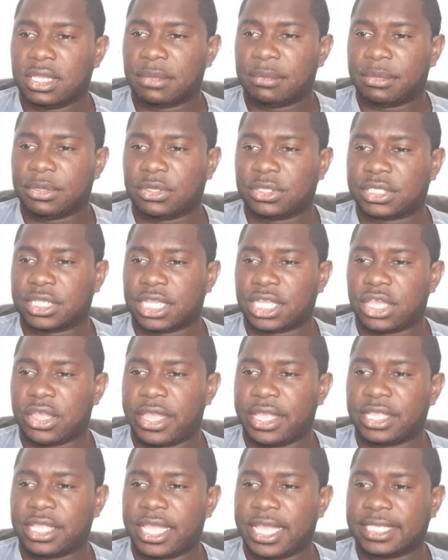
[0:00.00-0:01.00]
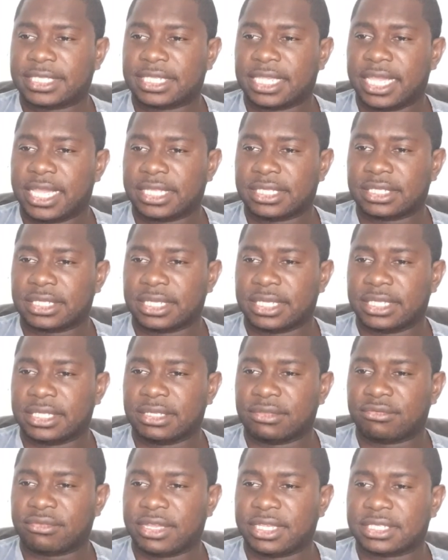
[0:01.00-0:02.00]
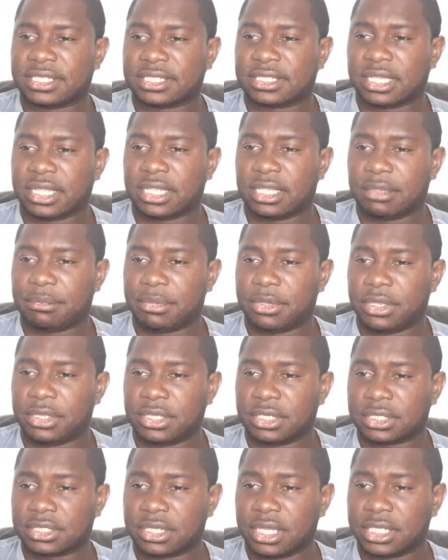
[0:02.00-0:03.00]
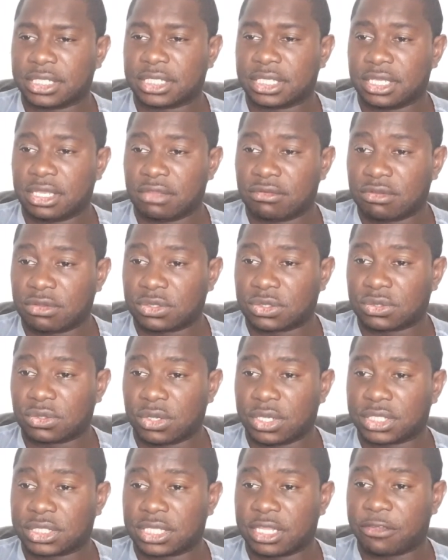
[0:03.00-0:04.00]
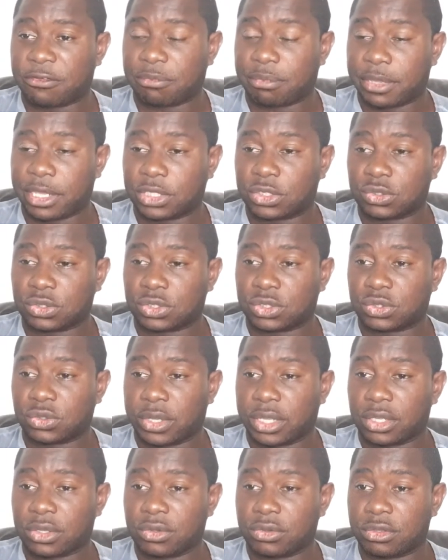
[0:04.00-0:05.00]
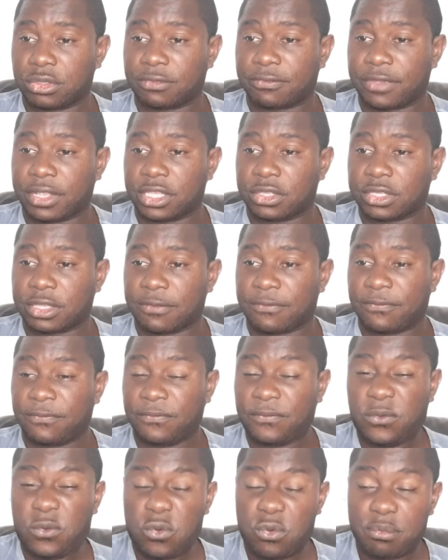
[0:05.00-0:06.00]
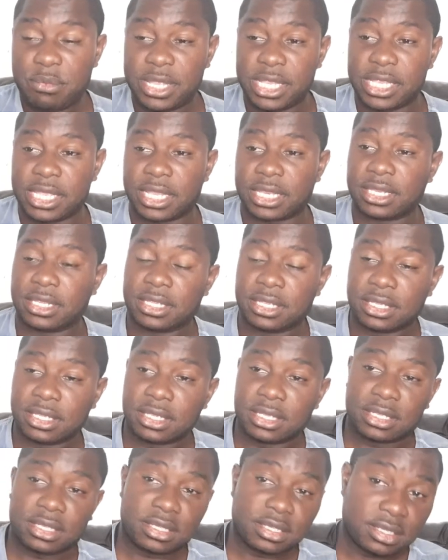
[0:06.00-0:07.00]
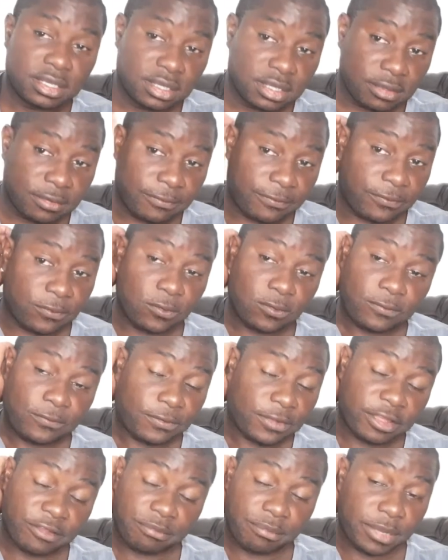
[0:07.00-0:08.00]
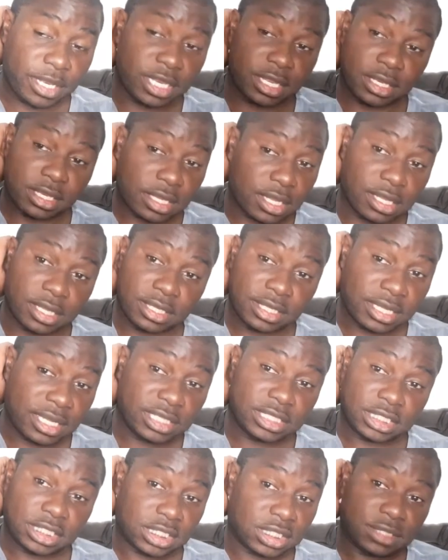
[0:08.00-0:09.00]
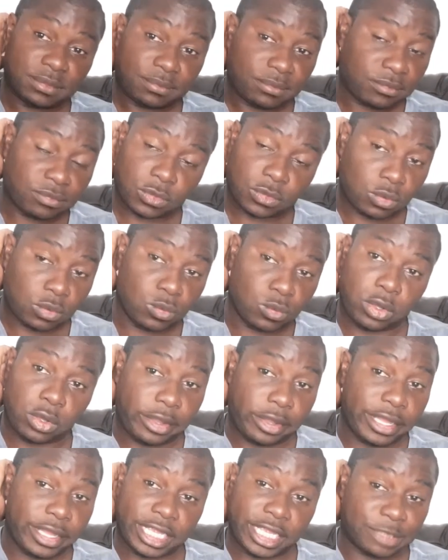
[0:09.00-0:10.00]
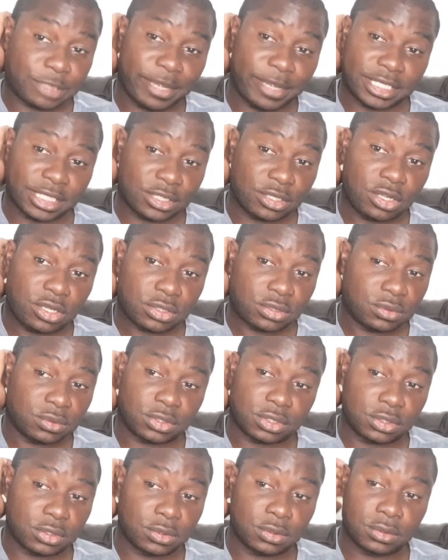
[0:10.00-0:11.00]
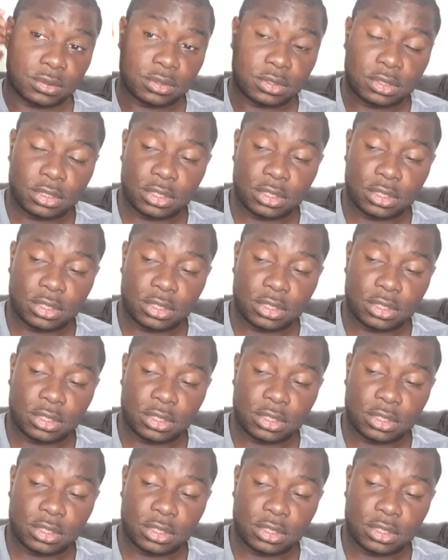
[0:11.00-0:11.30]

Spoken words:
because they're going head-to-head in the race to sign Hibernia's 19-year-old Scottish left-back, Josh Doing, who is valued at 4 million. 4-5 million. And that's what I expected Arsenal to